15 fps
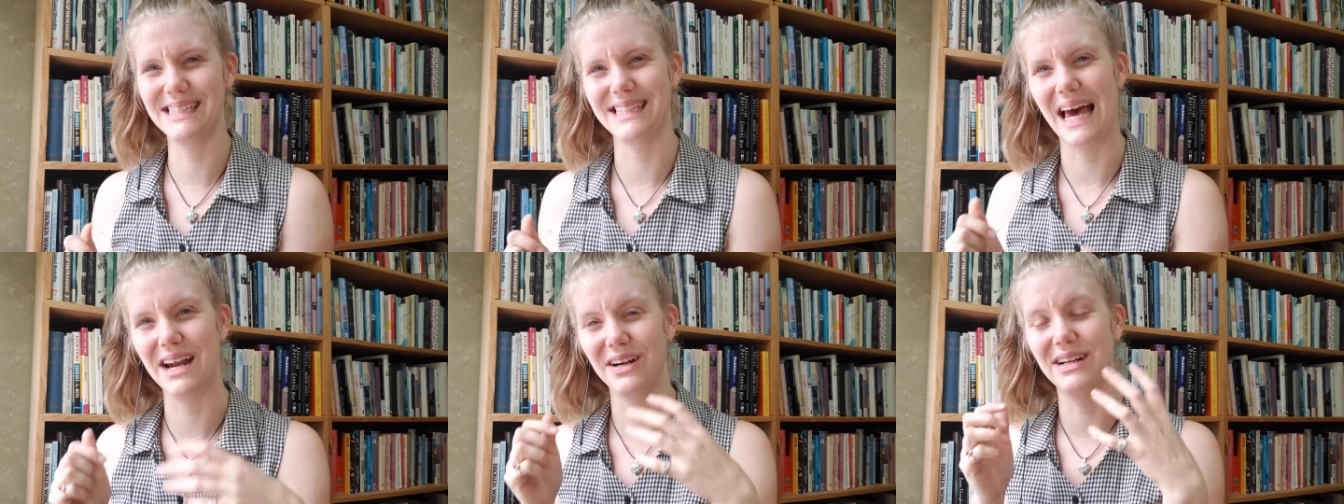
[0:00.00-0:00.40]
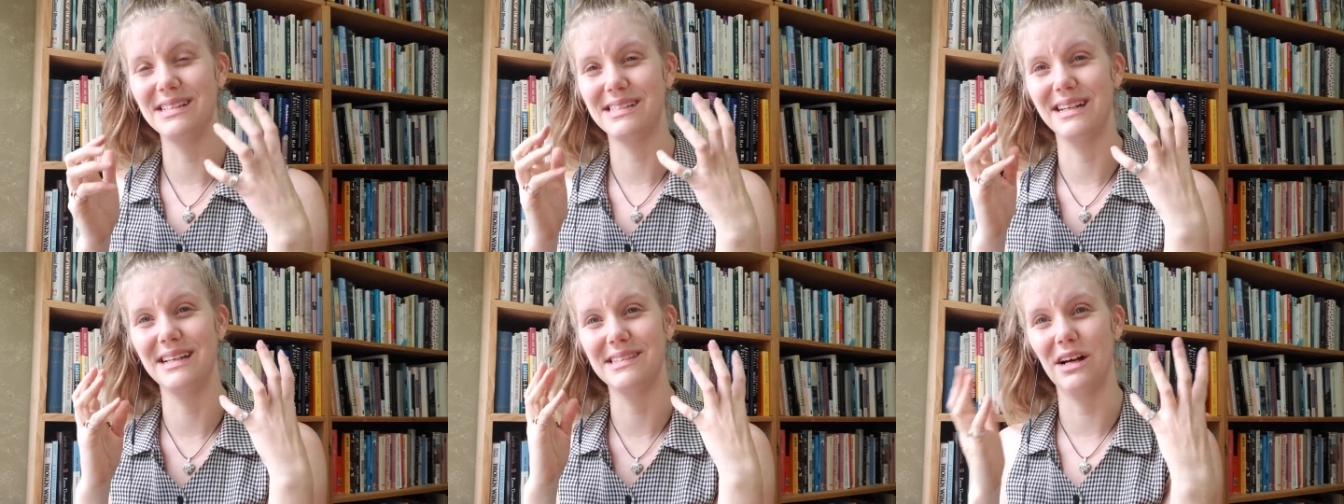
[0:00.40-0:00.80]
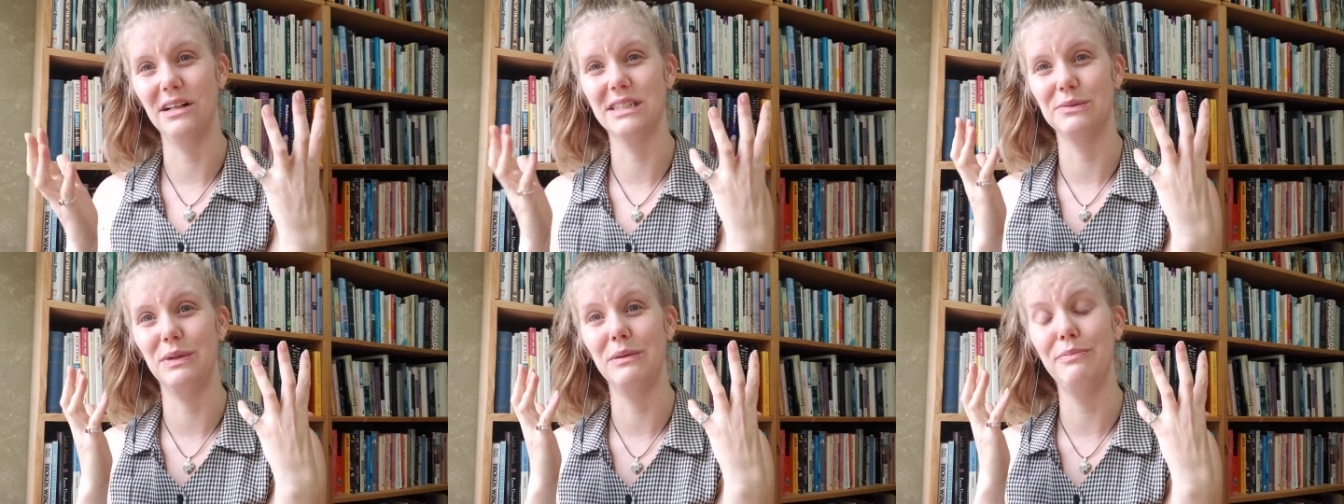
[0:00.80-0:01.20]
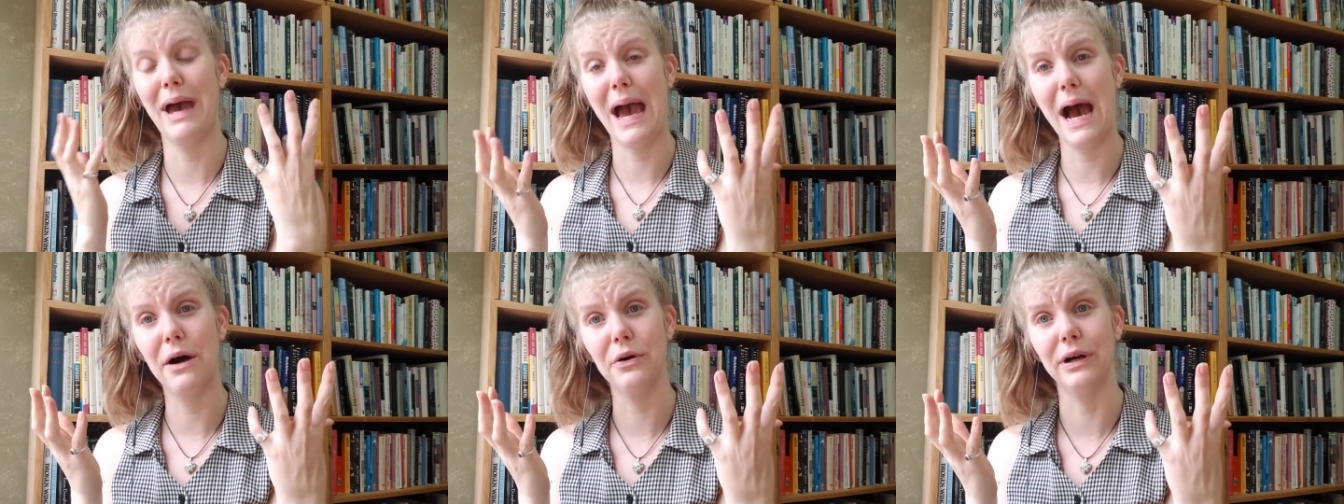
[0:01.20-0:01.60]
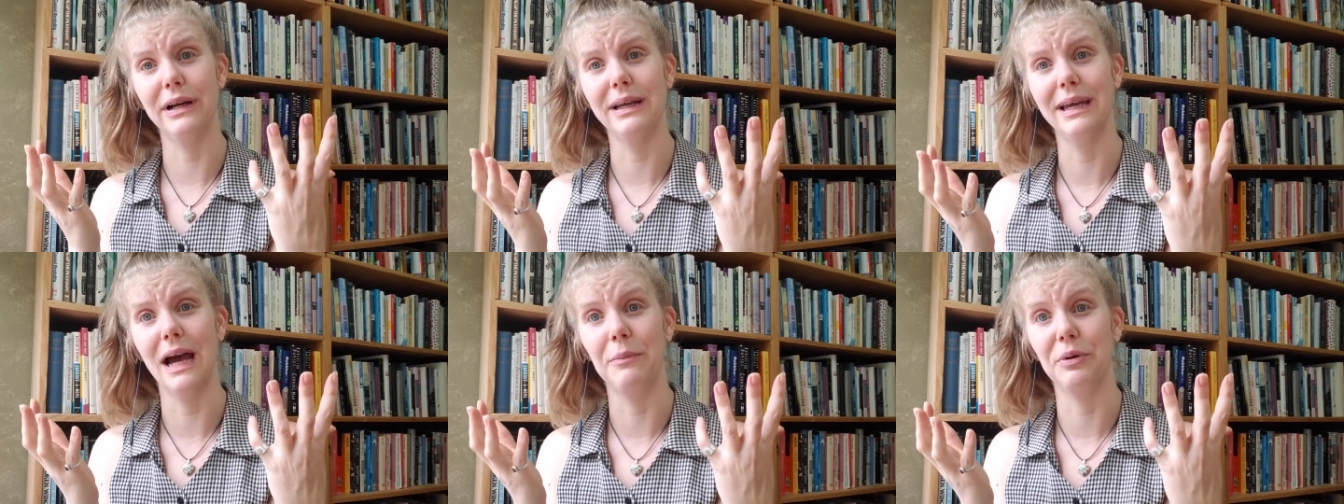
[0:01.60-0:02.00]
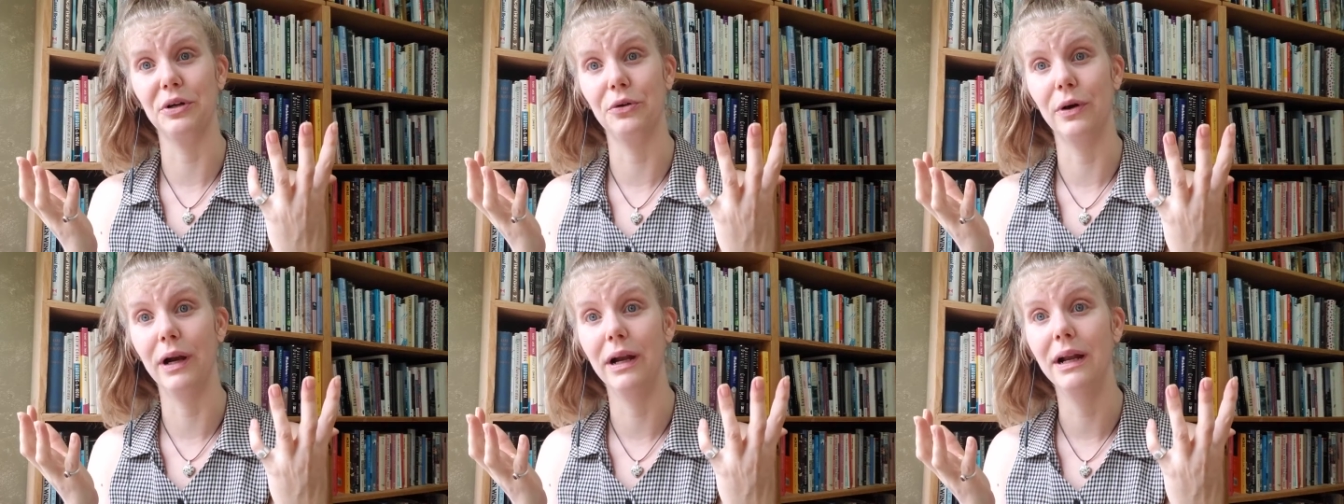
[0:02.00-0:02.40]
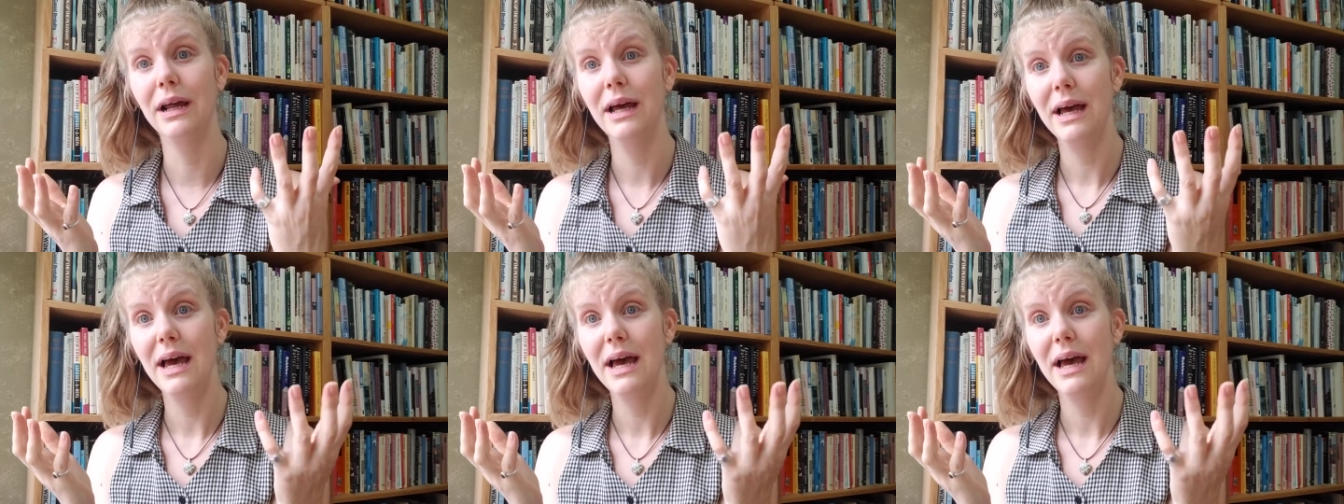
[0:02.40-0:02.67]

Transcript: Saturn is in its ultimate power in Capricorn,